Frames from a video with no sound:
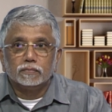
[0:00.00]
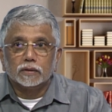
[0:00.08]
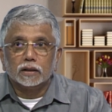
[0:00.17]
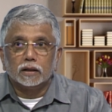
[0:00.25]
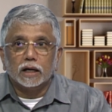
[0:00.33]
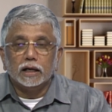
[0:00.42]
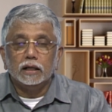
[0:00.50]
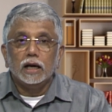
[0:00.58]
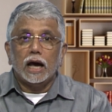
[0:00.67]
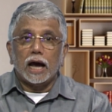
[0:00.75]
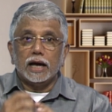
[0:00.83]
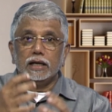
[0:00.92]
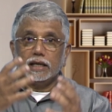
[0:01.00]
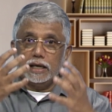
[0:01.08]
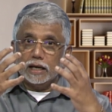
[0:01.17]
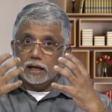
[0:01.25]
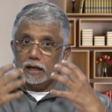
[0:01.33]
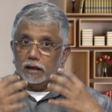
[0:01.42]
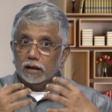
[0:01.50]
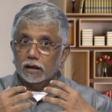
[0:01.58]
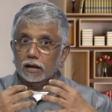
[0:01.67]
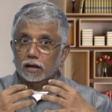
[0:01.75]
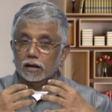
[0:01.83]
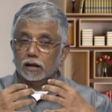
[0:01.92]
right? And here
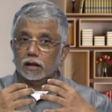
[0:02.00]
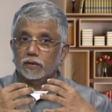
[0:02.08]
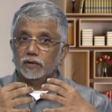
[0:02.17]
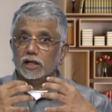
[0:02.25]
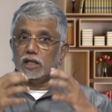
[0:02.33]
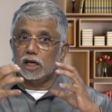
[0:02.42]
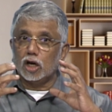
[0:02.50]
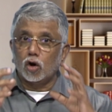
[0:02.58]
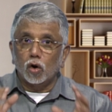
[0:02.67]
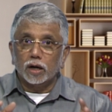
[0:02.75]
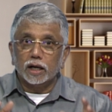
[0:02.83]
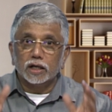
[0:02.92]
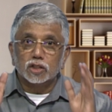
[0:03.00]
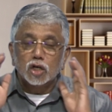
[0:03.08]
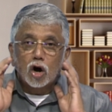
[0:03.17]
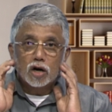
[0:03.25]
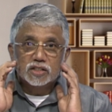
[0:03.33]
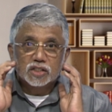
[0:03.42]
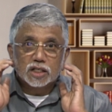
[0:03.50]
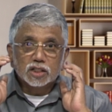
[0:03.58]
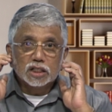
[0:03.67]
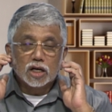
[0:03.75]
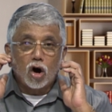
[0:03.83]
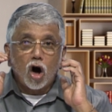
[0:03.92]
the decoder is not just
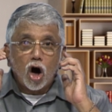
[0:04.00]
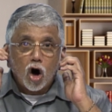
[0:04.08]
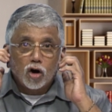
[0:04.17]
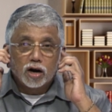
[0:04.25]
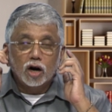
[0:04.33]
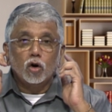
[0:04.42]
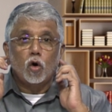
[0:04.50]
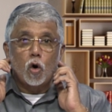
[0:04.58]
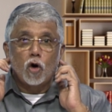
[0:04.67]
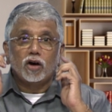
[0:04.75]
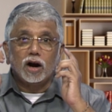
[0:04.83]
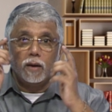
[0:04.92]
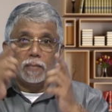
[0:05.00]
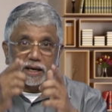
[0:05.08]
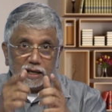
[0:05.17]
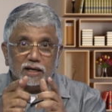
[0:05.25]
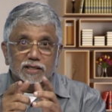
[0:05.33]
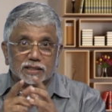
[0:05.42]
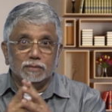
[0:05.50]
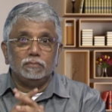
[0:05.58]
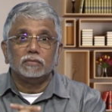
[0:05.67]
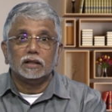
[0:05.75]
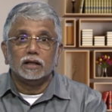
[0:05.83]
the oral oral mechanism,